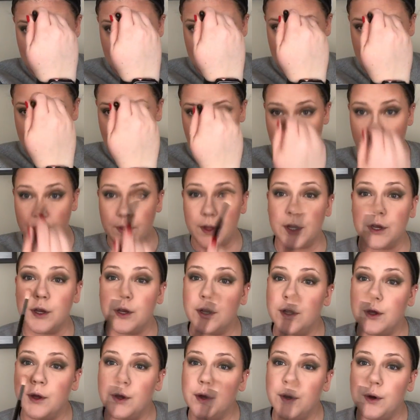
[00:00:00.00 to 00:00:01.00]
Down the
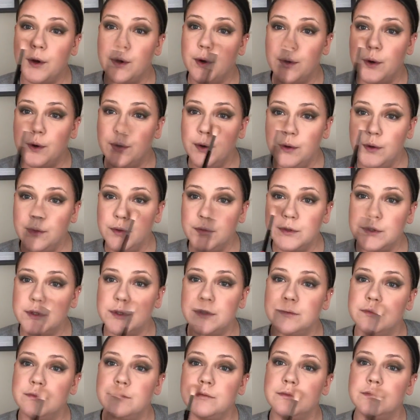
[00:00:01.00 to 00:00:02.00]

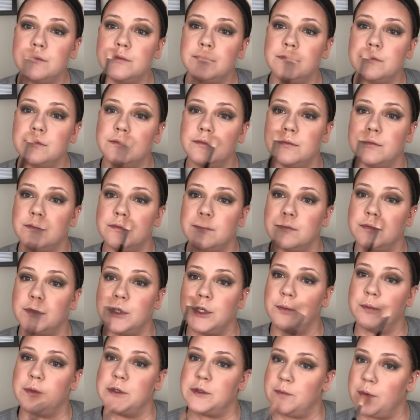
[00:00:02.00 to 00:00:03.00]
nose,
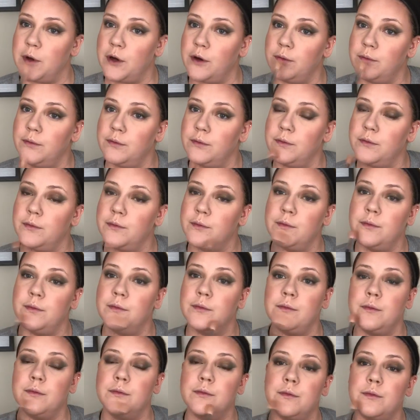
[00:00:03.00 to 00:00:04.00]
Cupid's bow,
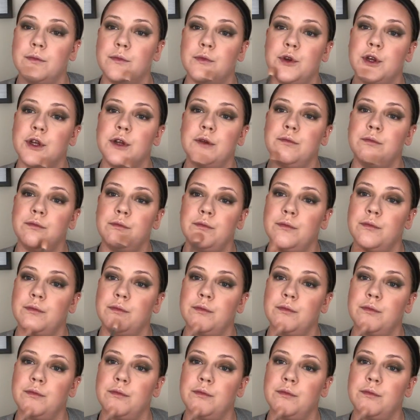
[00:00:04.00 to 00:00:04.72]
chin.